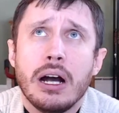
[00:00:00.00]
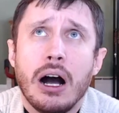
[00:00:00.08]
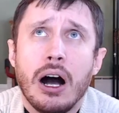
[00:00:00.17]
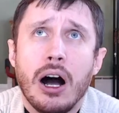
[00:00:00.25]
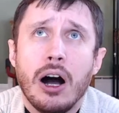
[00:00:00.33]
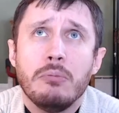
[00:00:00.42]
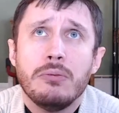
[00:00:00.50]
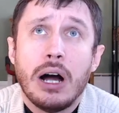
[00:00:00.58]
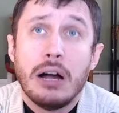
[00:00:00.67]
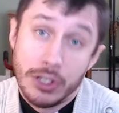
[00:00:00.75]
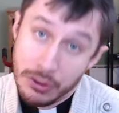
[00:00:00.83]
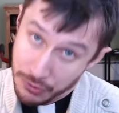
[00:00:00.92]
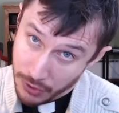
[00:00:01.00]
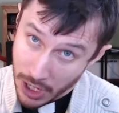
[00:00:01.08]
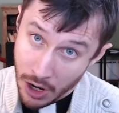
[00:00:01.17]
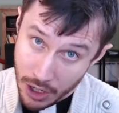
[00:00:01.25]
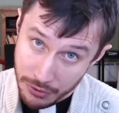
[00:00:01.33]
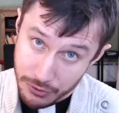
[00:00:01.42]
obviously
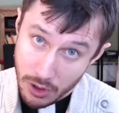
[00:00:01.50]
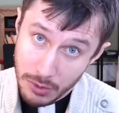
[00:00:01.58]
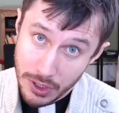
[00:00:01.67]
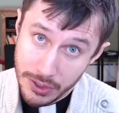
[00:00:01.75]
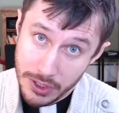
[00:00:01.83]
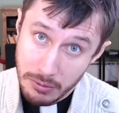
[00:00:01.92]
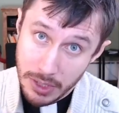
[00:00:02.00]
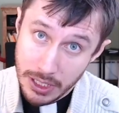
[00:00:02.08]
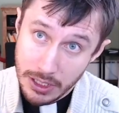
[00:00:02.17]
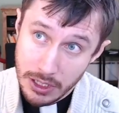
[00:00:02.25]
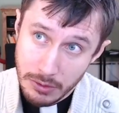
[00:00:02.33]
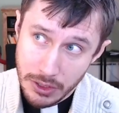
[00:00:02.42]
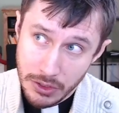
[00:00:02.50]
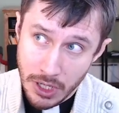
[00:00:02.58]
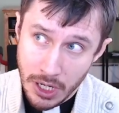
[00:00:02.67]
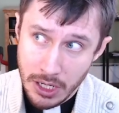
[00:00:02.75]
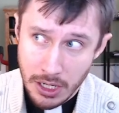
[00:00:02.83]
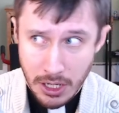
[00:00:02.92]
very formal to somebody, then you might
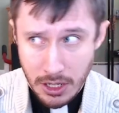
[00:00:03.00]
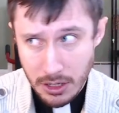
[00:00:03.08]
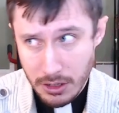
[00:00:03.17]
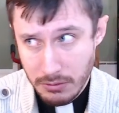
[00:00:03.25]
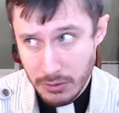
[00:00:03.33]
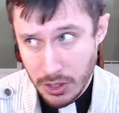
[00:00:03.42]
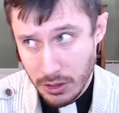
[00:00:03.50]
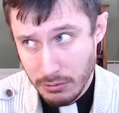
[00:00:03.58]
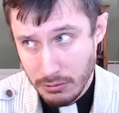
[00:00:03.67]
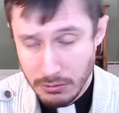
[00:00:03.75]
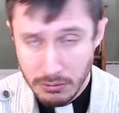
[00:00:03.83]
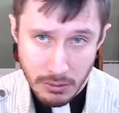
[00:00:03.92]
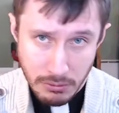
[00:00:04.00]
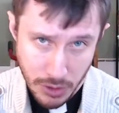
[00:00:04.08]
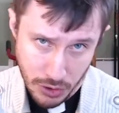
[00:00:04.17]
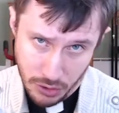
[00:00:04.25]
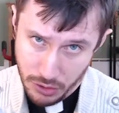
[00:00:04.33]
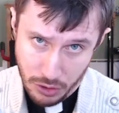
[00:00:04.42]
say,
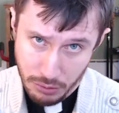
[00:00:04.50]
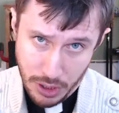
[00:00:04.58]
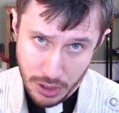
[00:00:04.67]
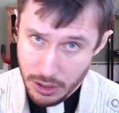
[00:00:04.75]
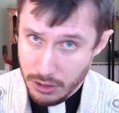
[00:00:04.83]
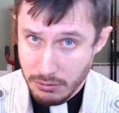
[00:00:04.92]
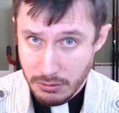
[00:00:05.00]
Mr. Serbicki,